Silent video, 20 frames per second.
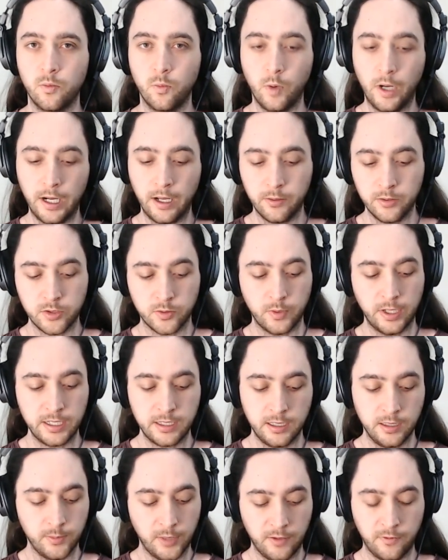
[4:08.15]
When I was
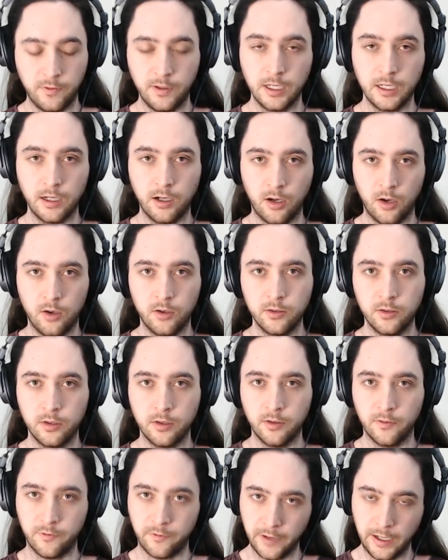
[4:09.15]
resting my finger on
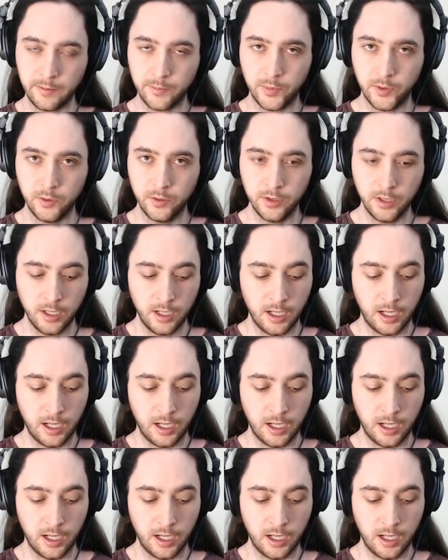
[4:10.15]
the fretboard,